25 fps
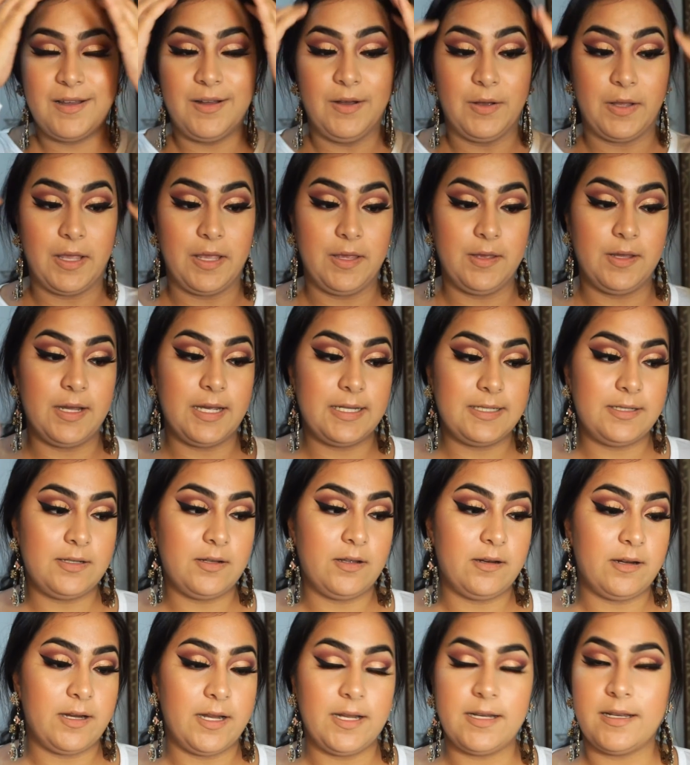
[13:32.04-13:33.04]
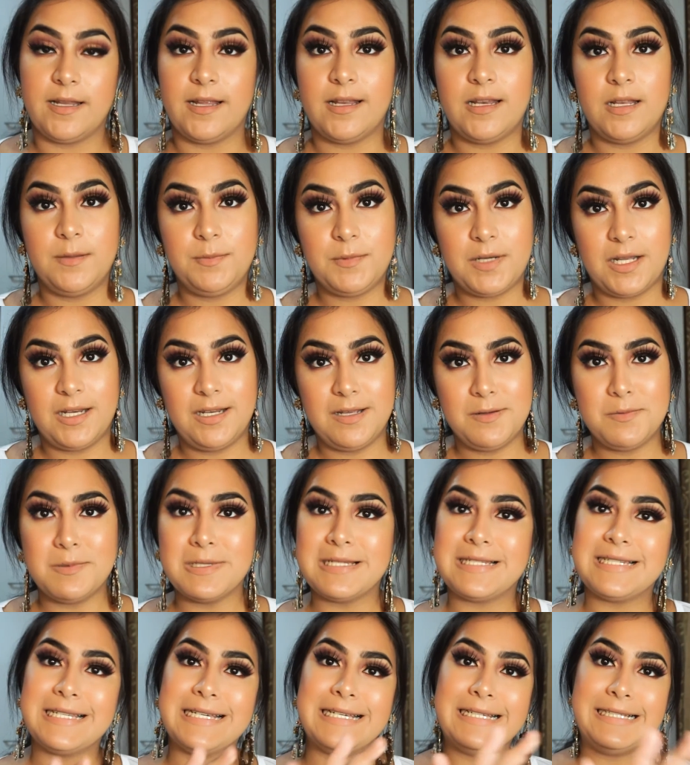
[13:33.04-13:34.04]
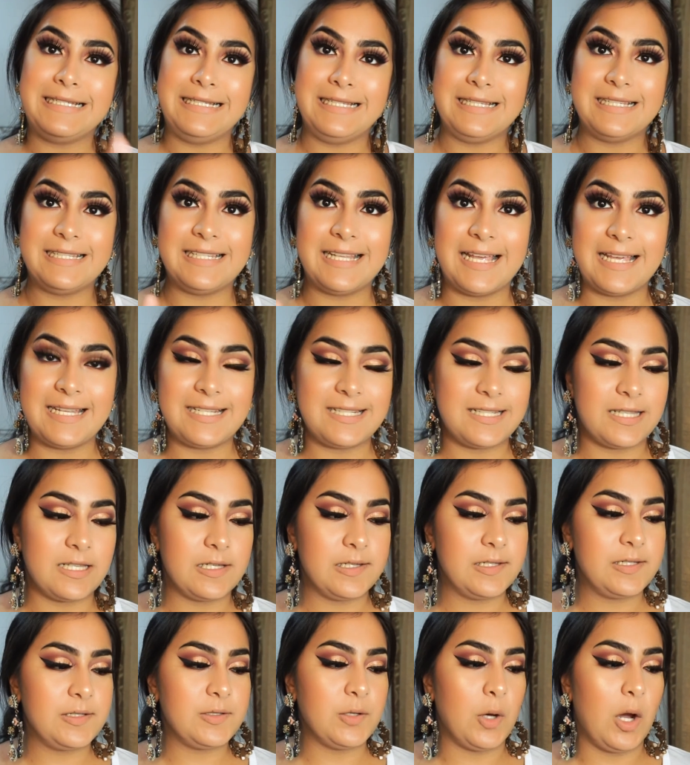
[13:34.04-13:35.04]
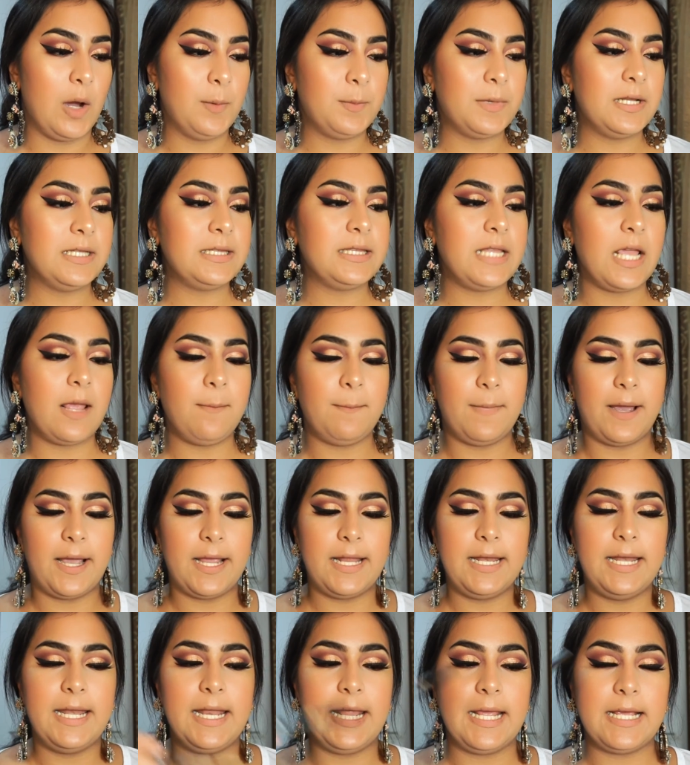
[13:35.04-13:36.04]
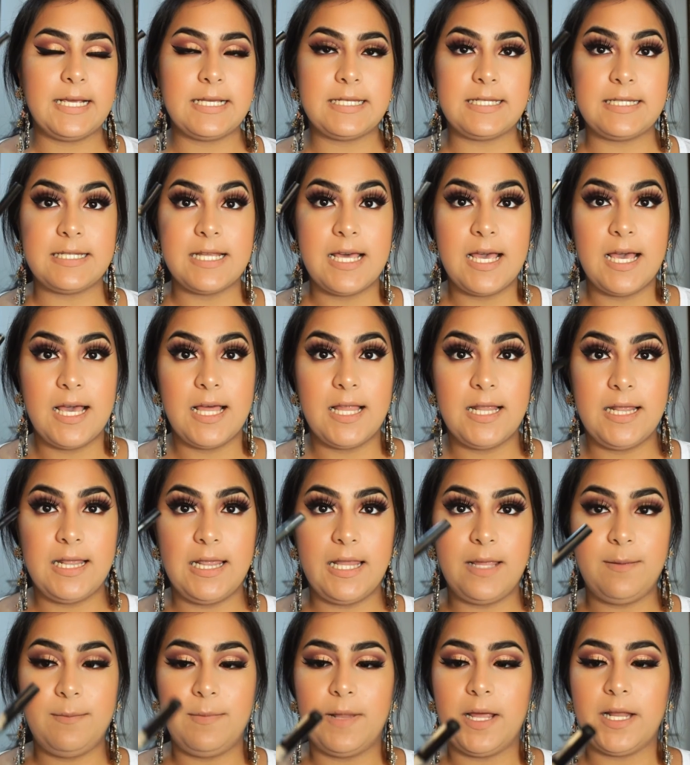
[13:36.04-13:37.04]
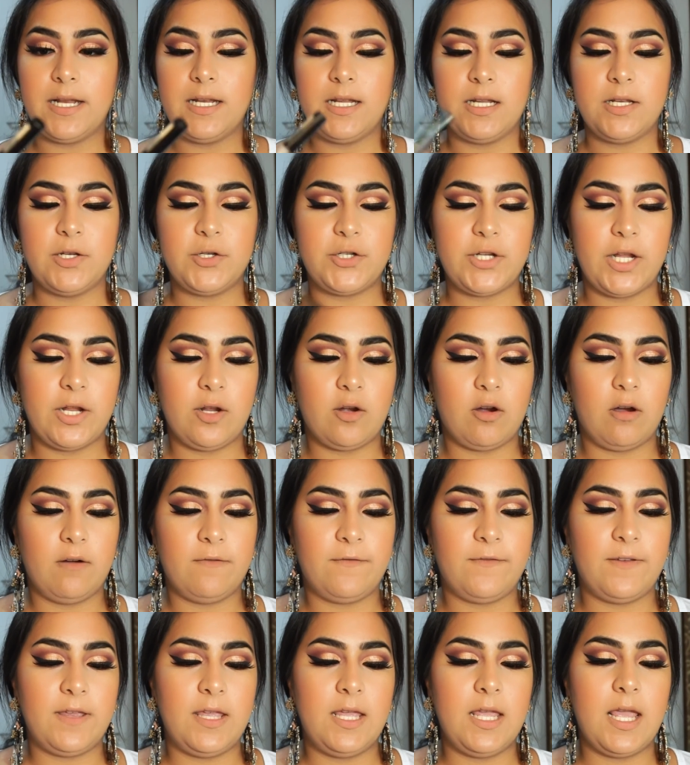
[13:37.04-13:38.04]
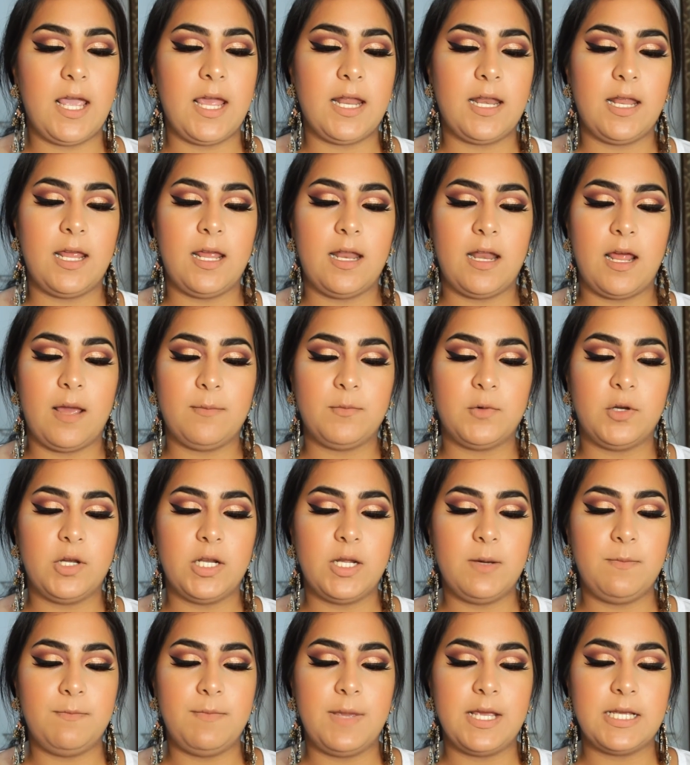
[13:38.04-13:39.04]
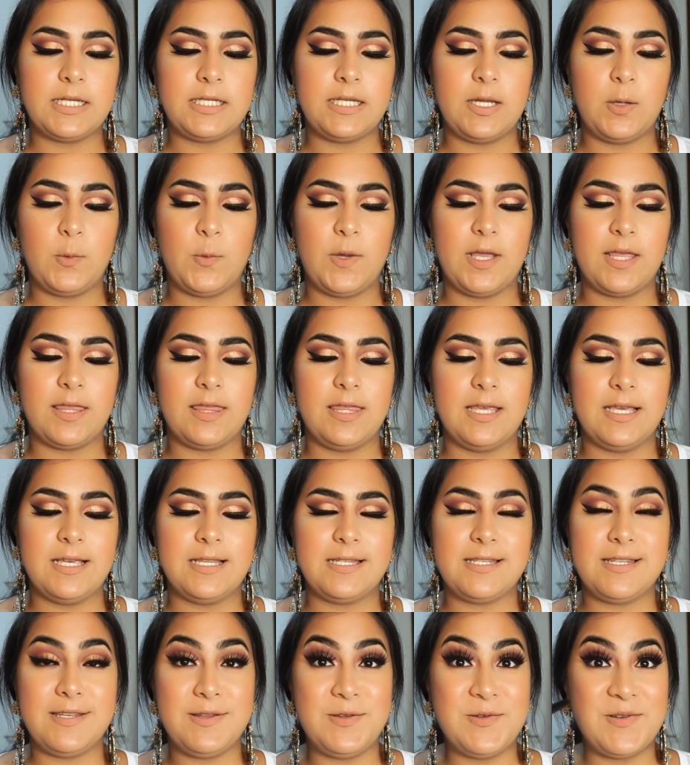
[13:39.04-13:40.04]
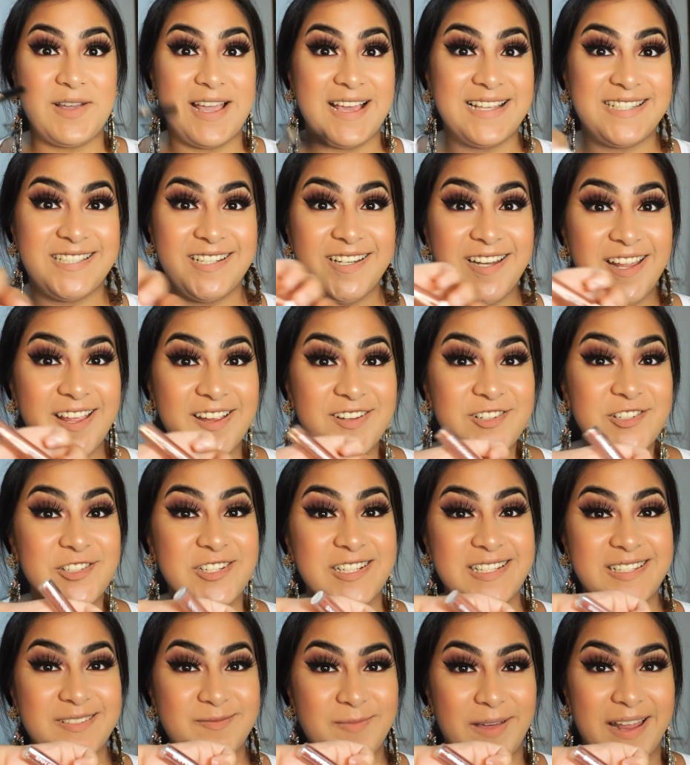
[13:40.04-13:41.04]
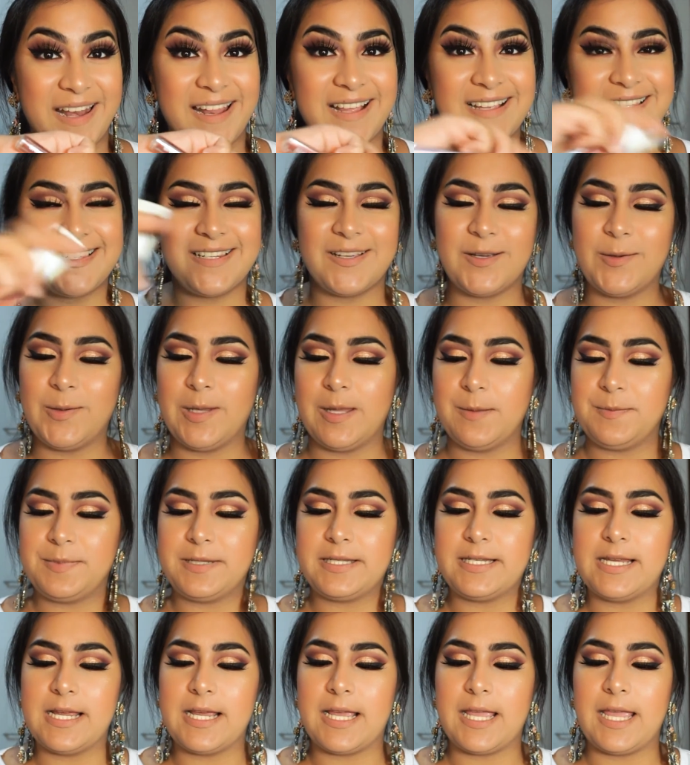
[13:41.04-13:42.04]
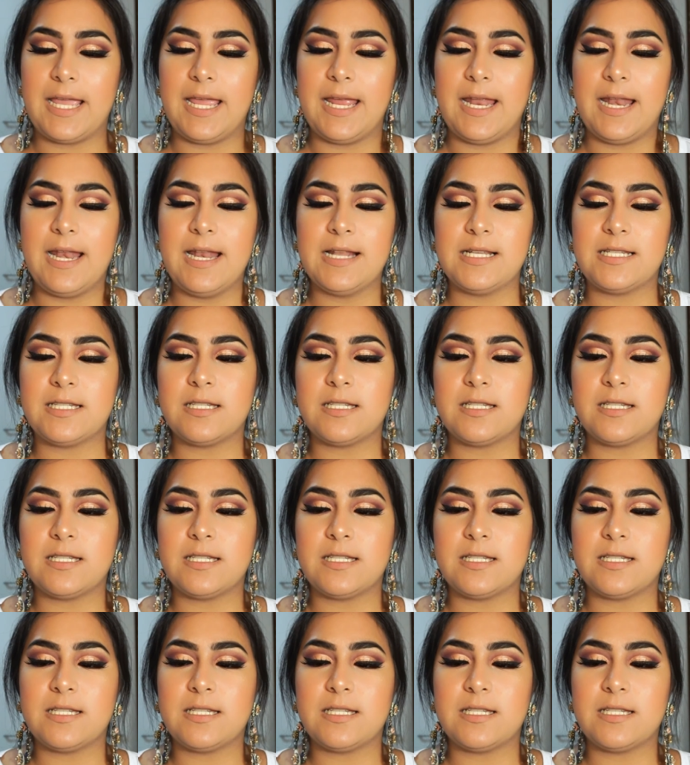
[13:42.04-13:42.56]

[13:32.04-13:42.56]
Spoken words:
Okay, you guys saw, right? That lip color was a disaster. So I'm going to take my NYX lip liner in the shade Coffee, and then I'm gonna mix it with this new SNH Cosmetics liquid lipstick in